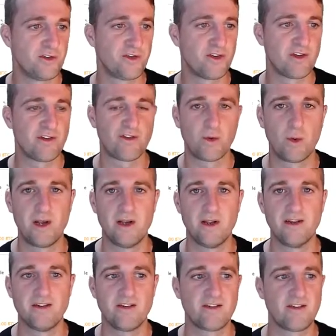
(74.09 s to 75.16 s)
so that's
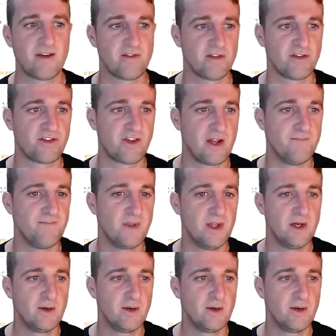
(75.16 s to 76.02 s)
27 cents.